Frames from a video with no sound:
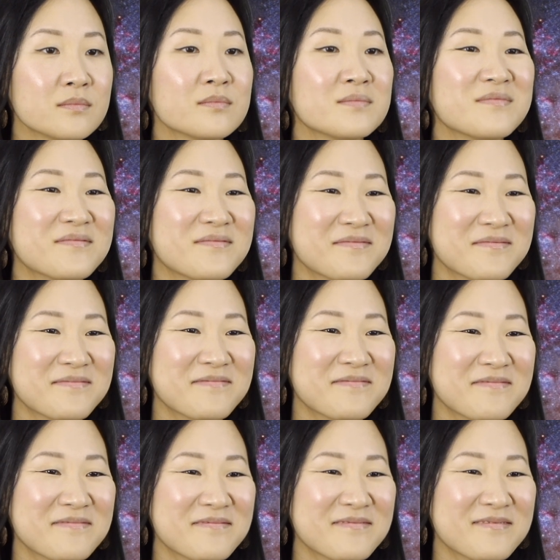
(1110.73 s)

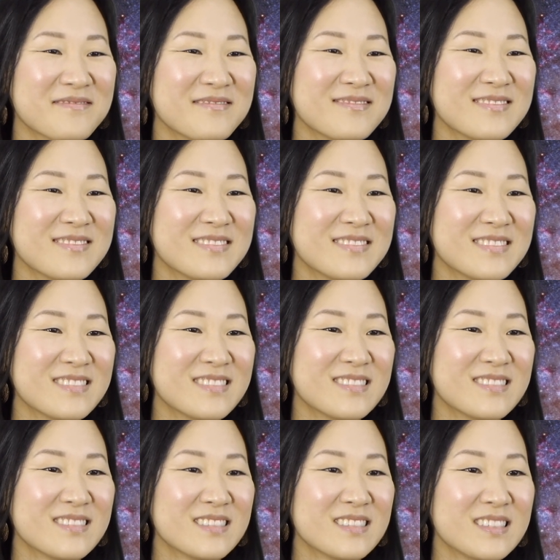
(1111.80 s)

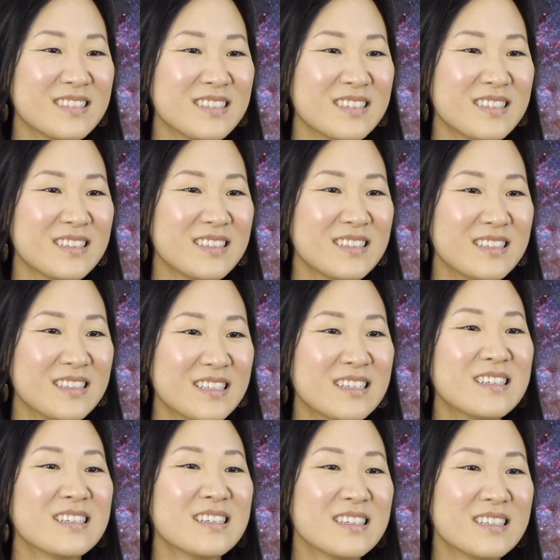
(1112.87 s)

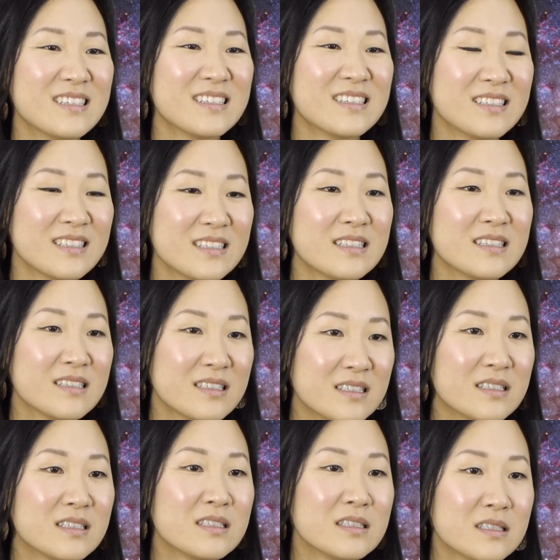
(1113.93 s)

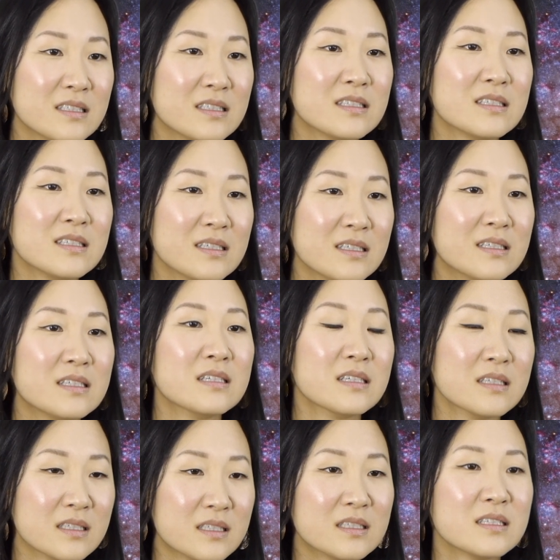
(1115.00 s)

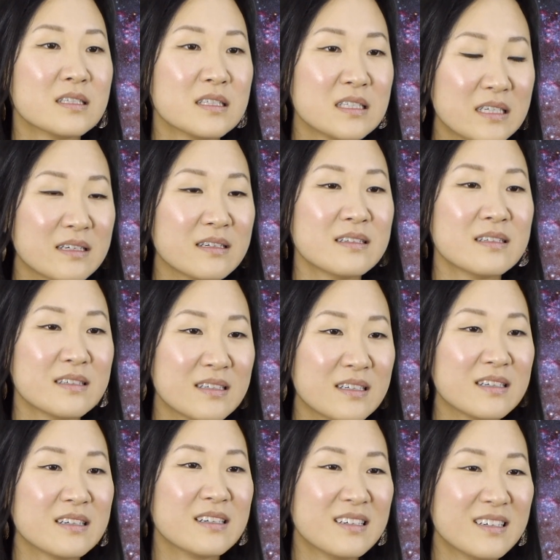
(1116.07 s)

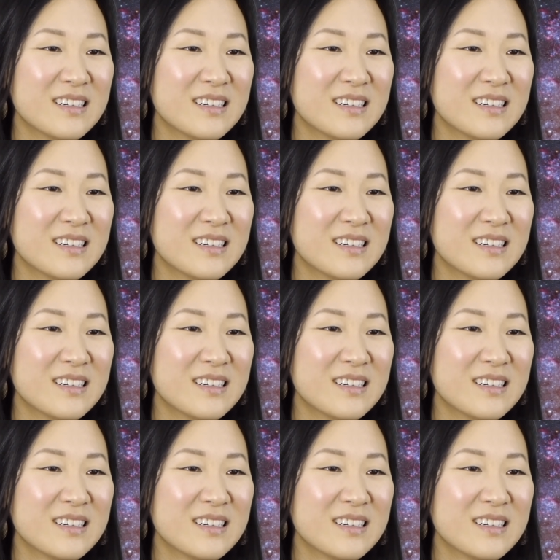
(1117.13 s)
No words are spoken by the person on screen.